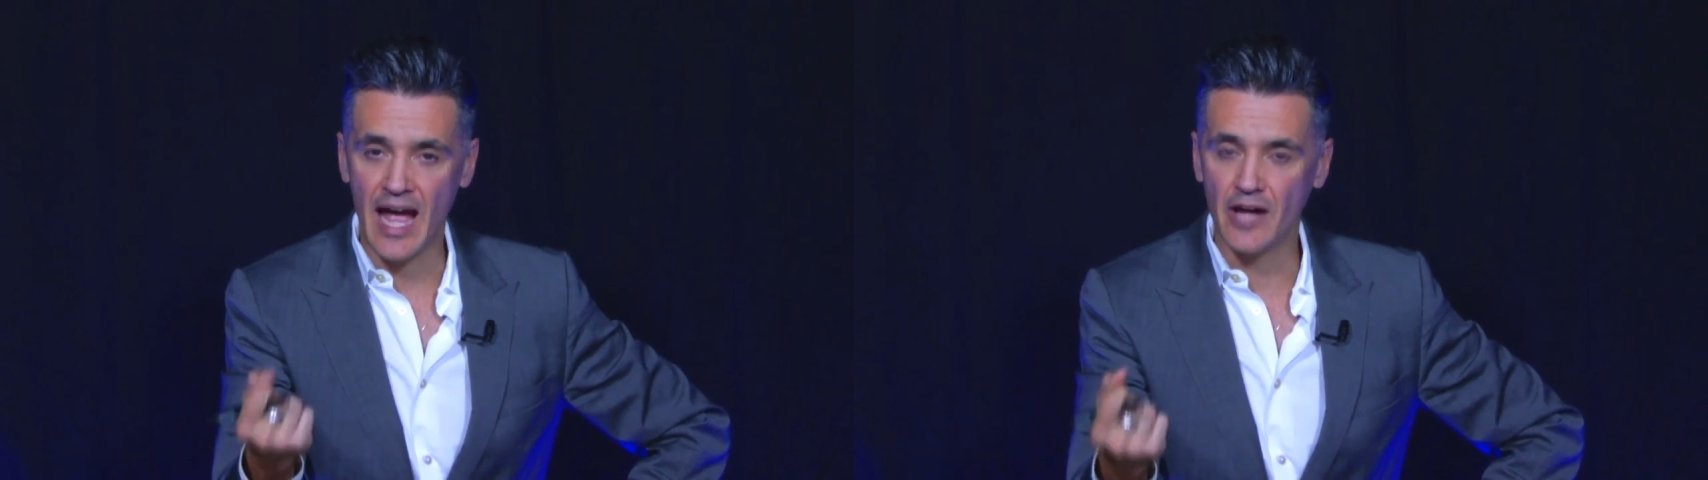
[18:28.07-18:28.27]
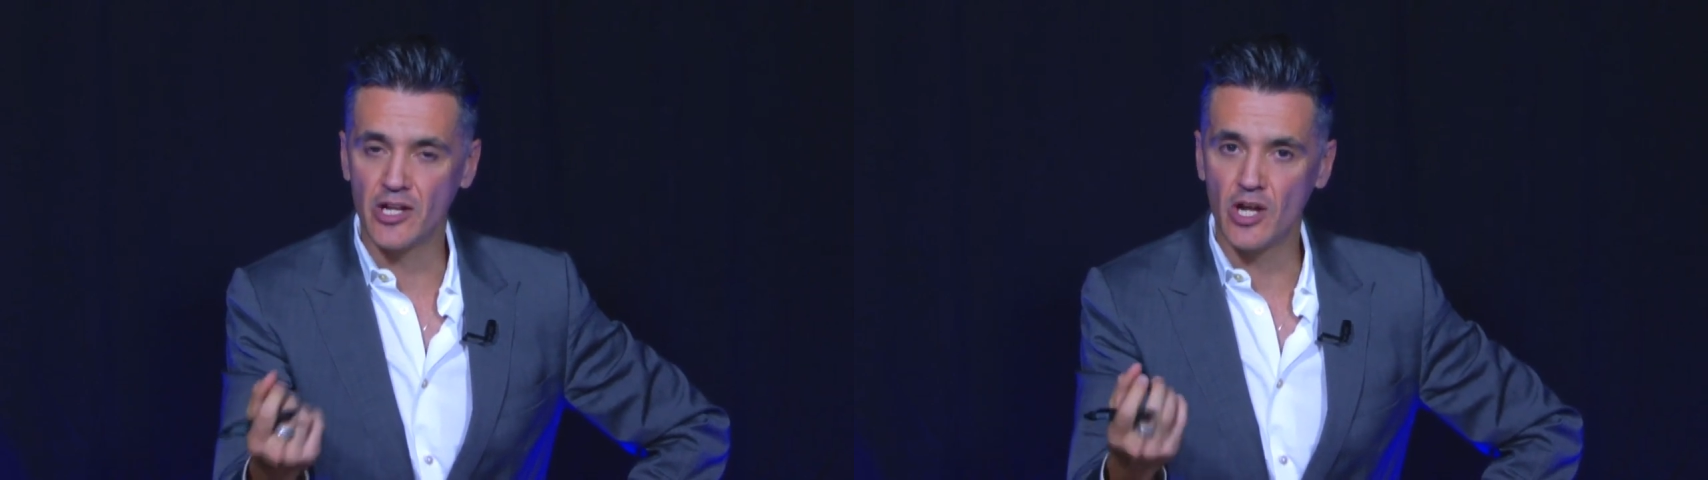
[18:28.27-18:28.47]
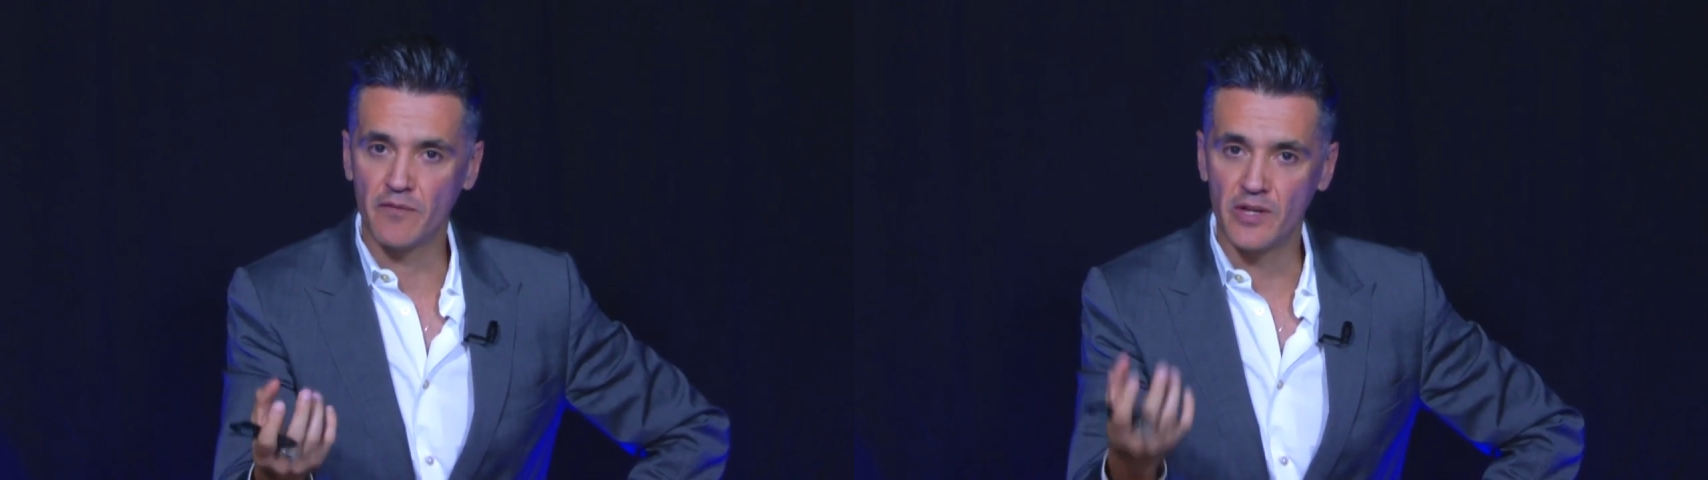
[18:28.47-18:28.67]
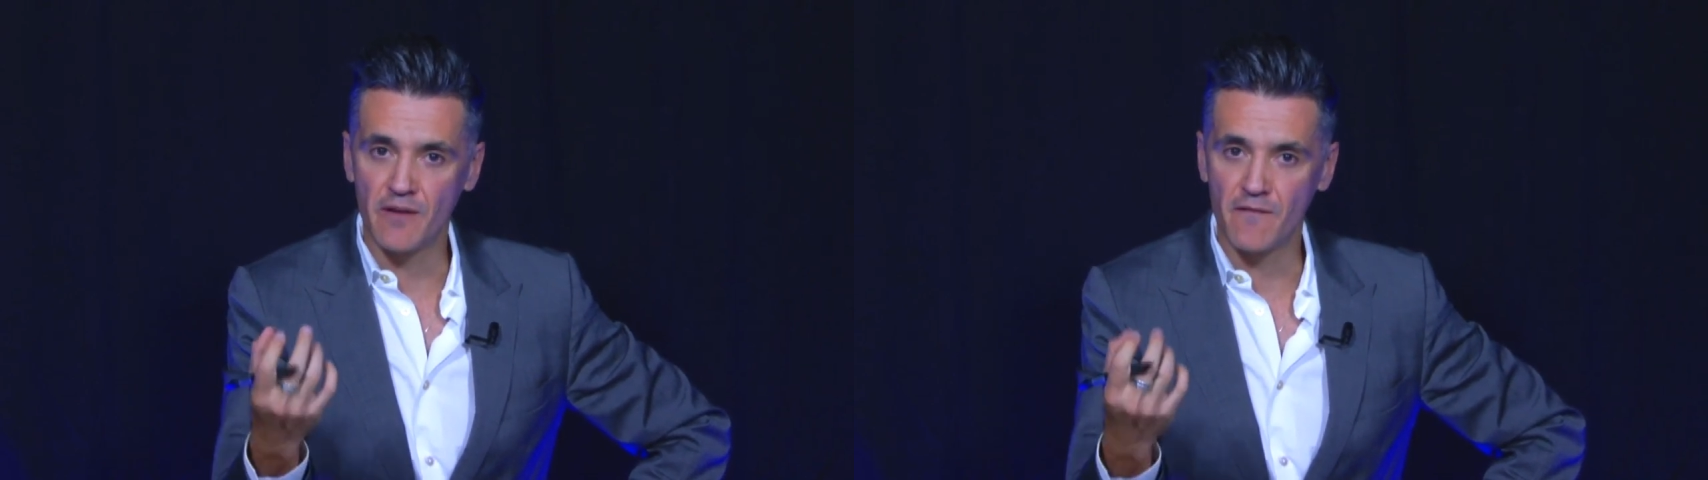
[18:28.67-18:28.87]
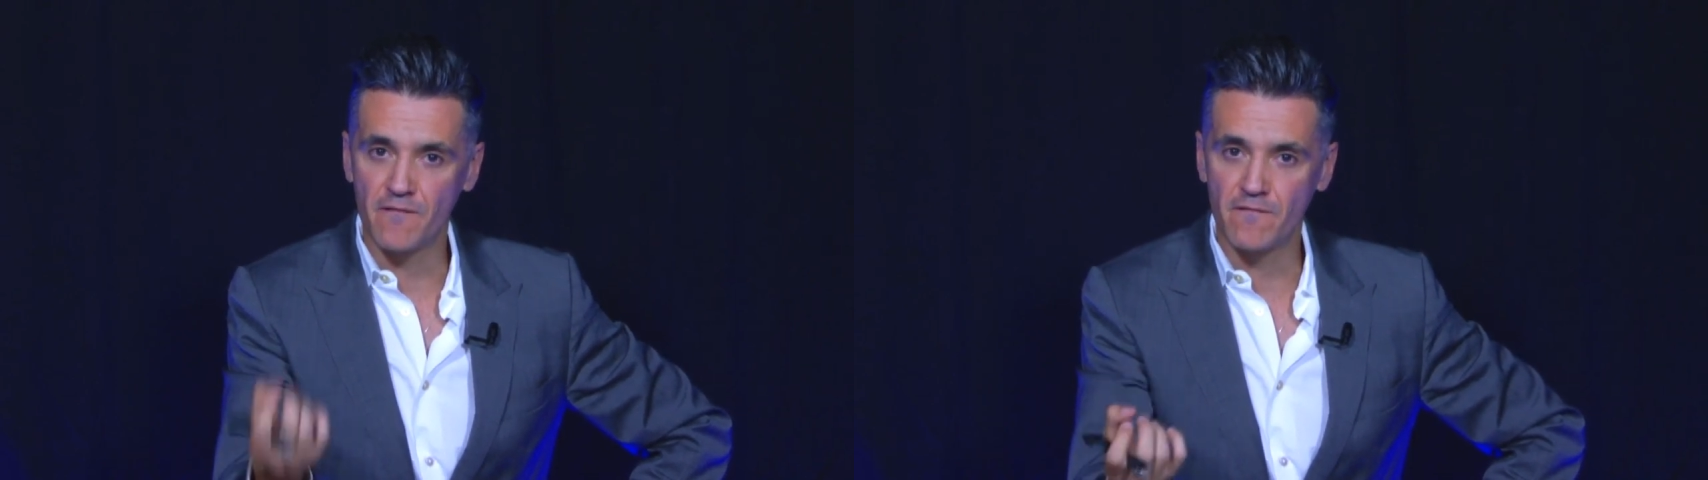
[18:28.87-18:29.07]
How do you know if you
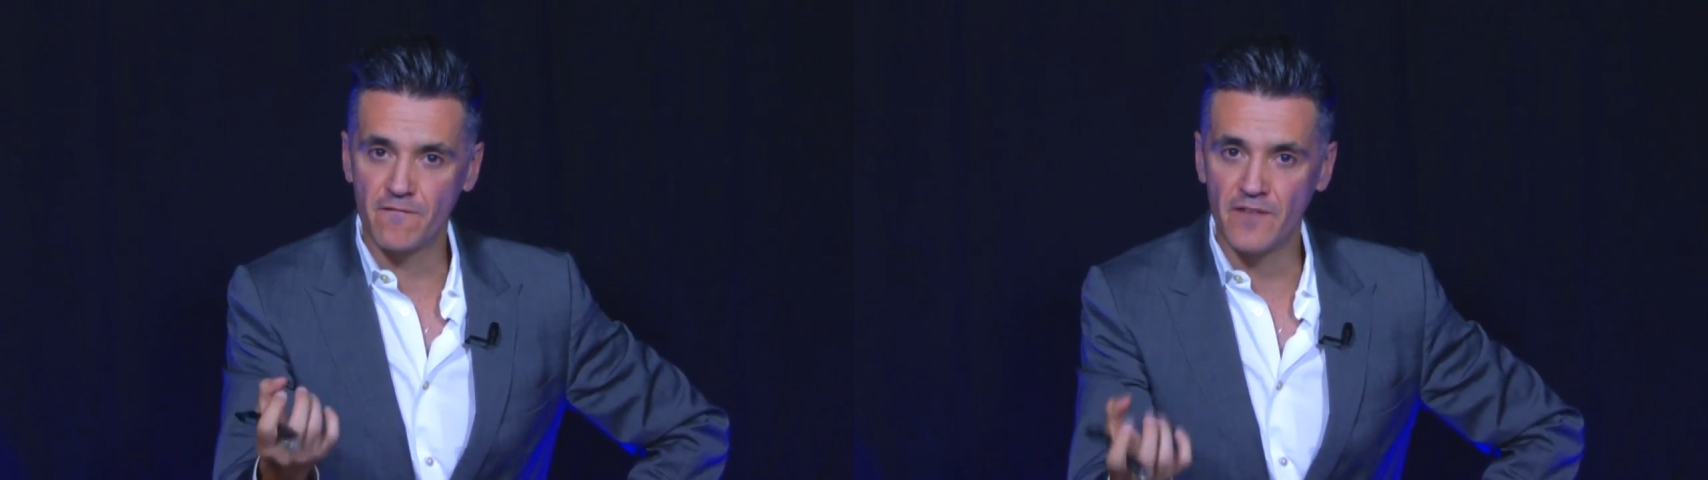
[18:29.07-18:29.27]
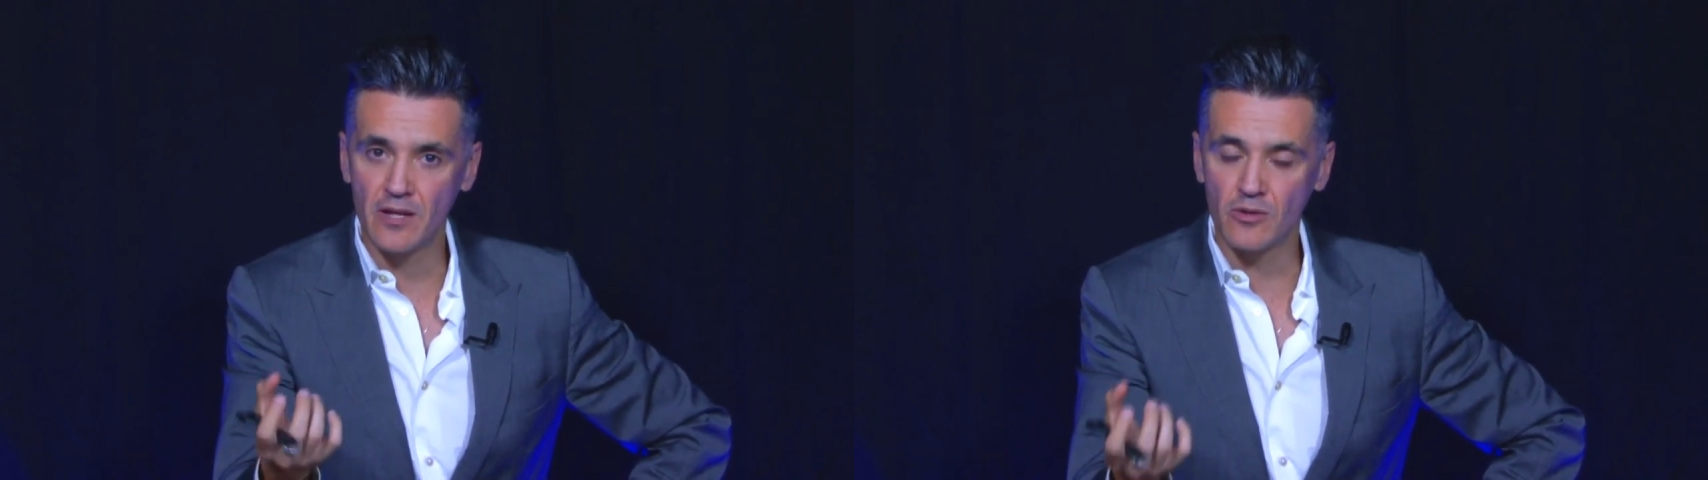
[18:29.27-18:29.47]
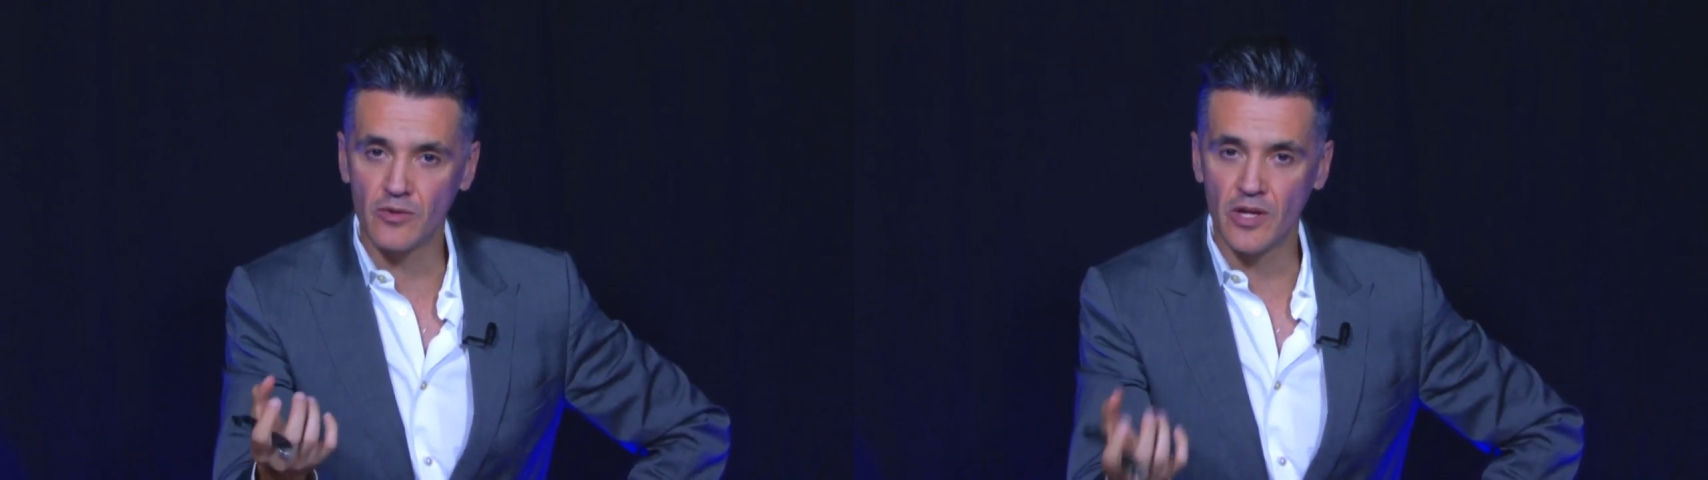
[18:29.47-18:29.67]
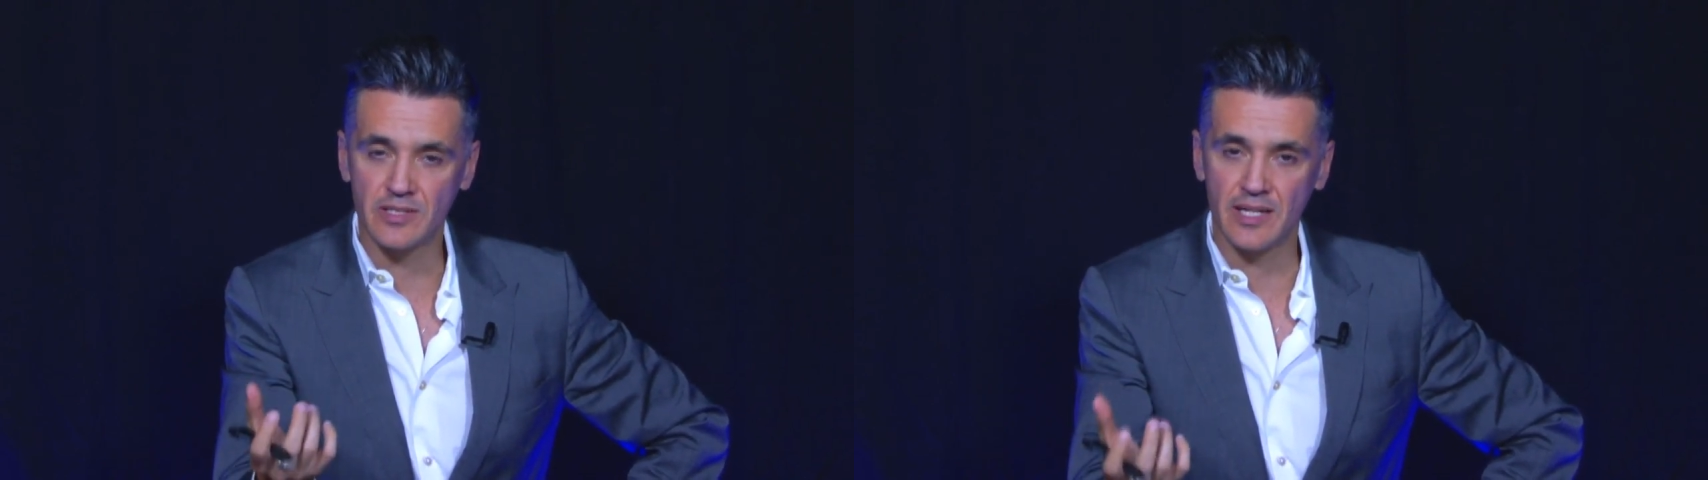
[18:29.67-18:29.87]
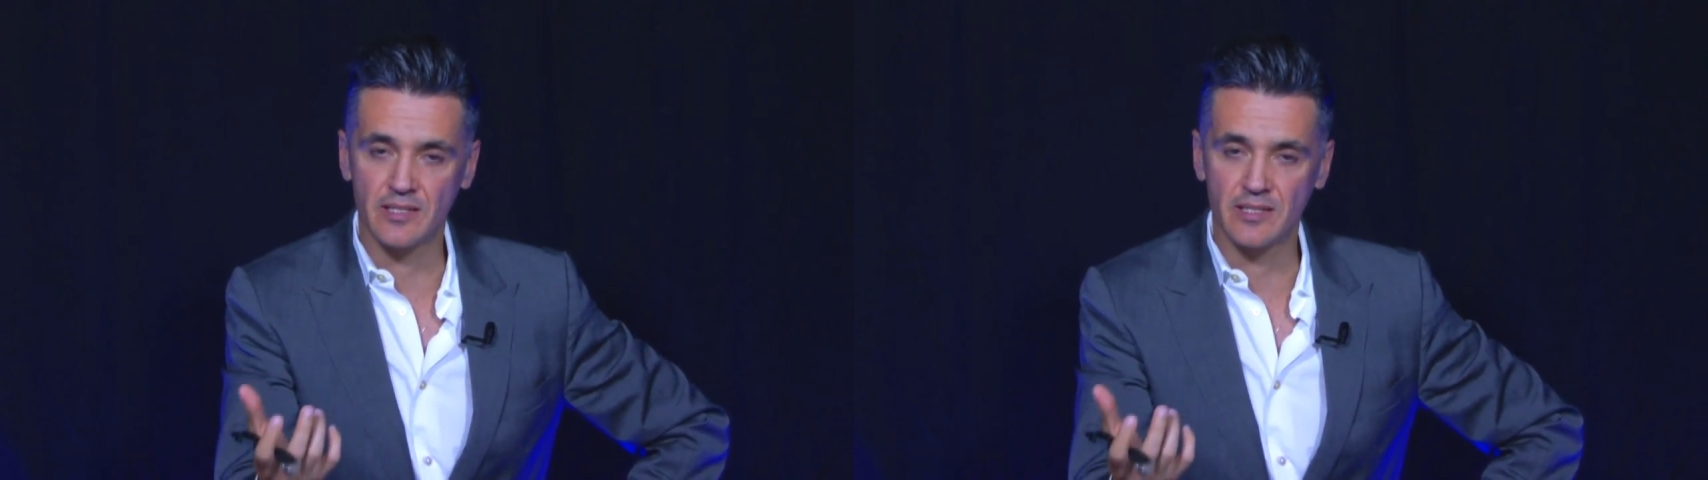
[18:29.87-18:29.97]
can feel those